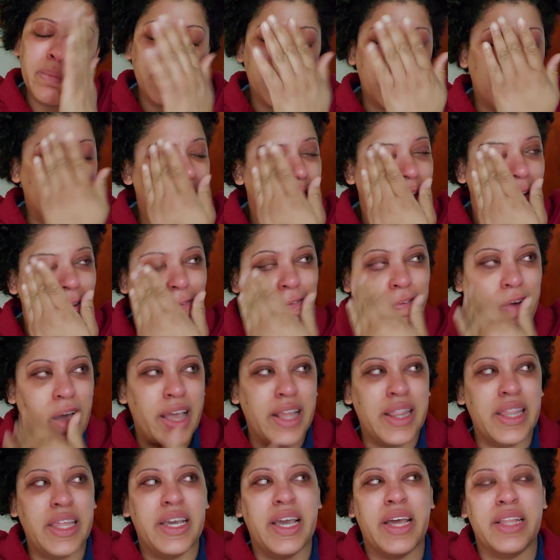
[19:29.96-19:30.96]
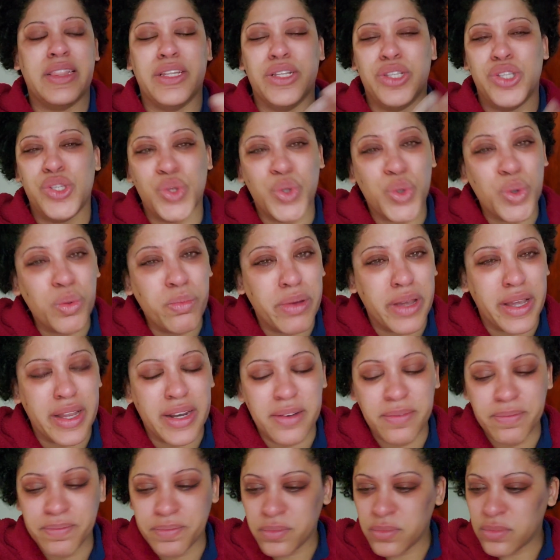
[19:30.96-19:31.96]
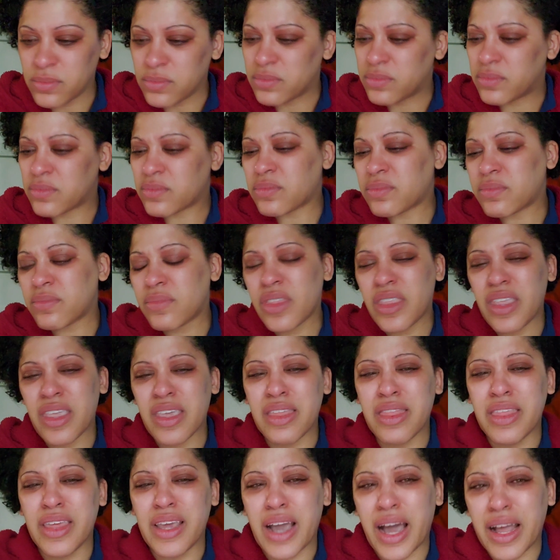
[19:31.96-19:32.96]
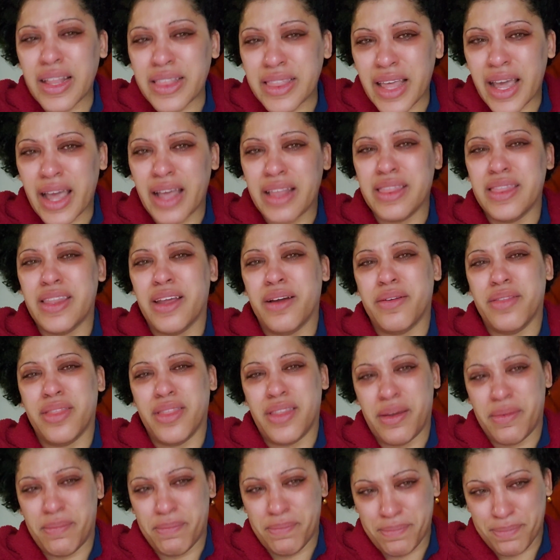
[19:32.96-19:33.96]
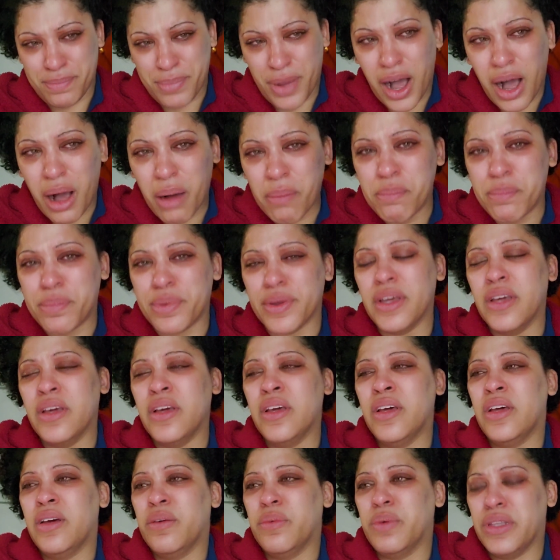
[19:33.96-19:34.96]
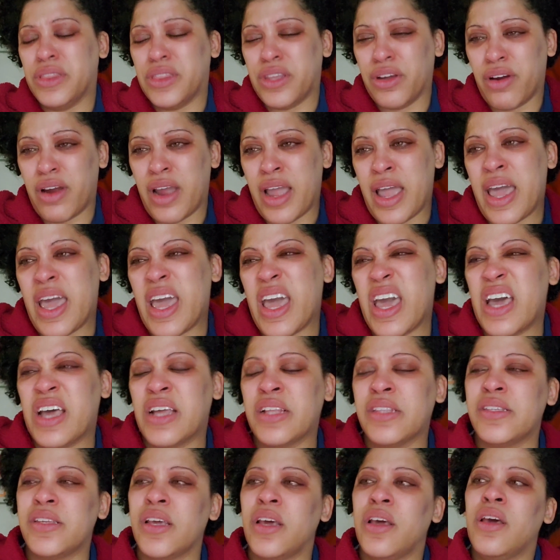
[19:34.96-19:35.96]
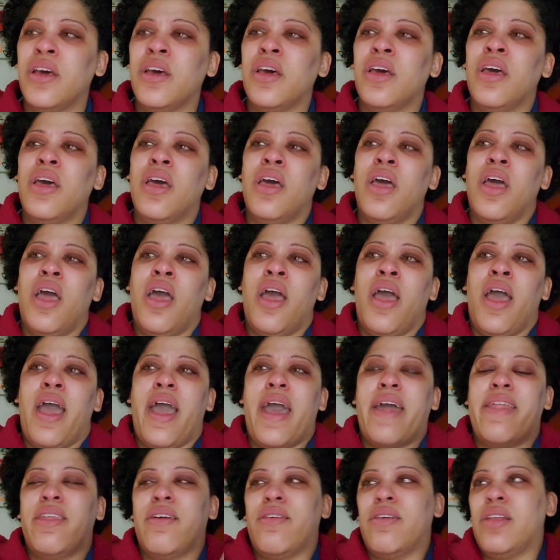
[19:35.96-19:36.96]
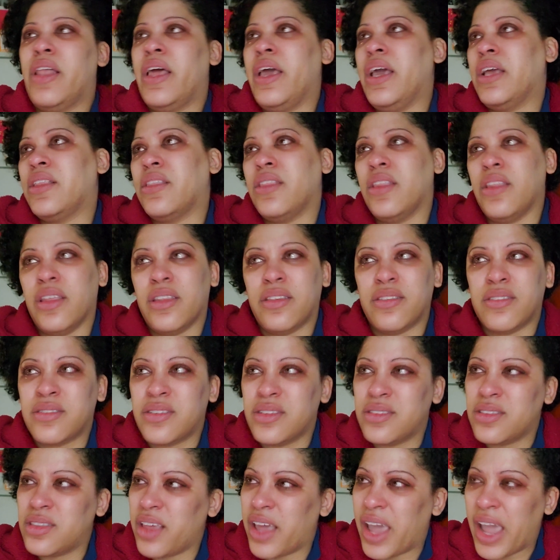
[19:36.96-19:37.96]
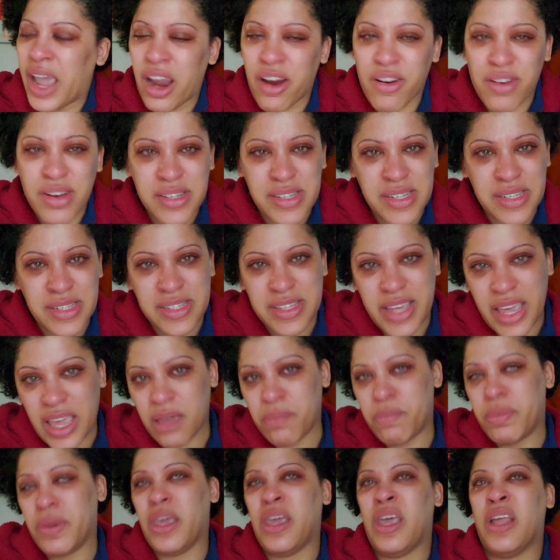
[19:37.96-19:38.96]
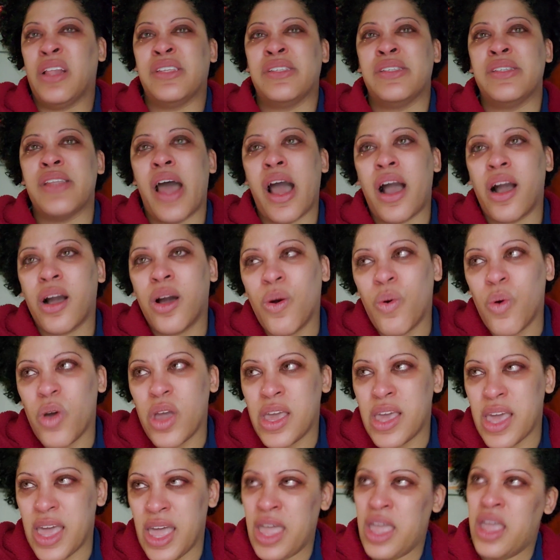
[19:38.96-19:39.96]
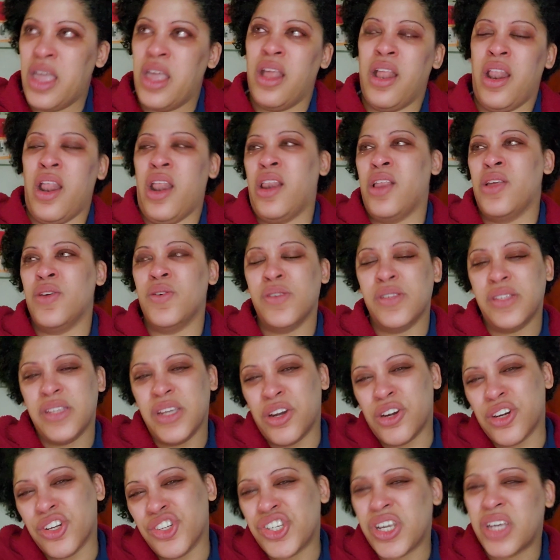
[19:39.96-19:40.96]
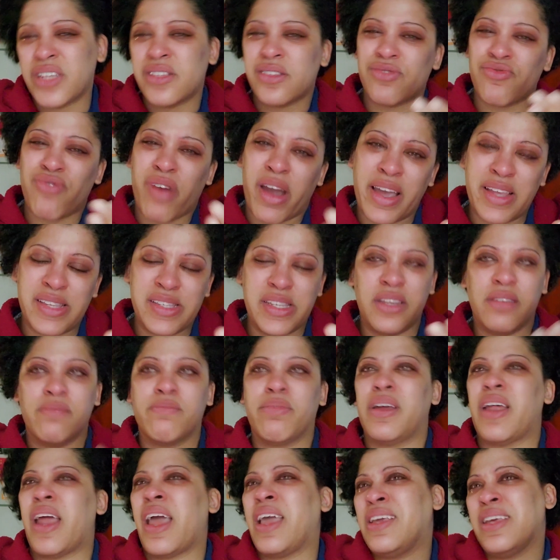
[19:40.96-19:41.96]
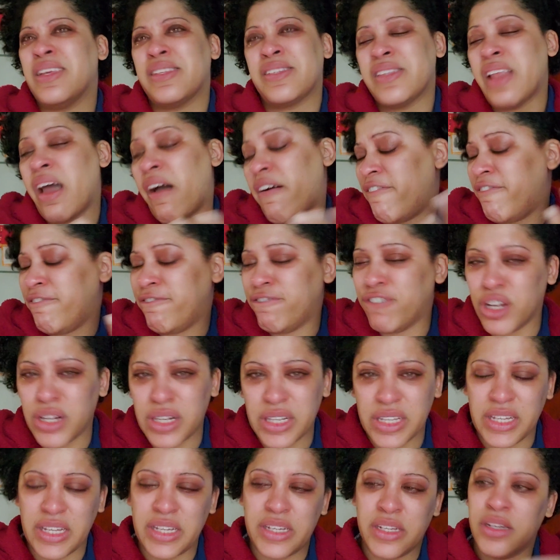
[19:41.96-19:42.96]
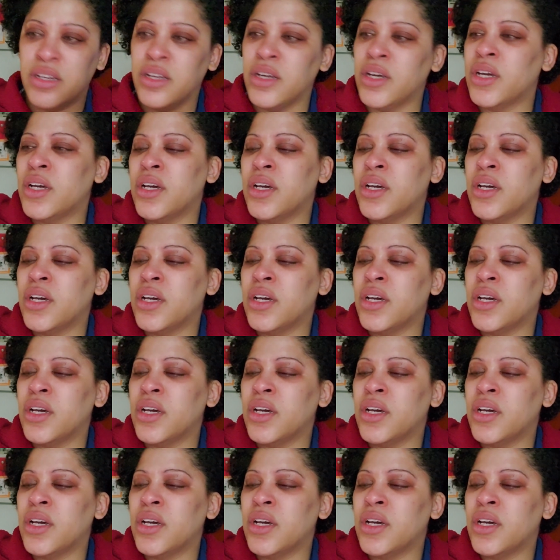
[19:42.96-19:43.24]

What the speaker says: And they finally get the tube in, and they got the pump with their hand, and they're like, the air is escaping, it's not going in. And you see her chest rising, but I guess not fully, and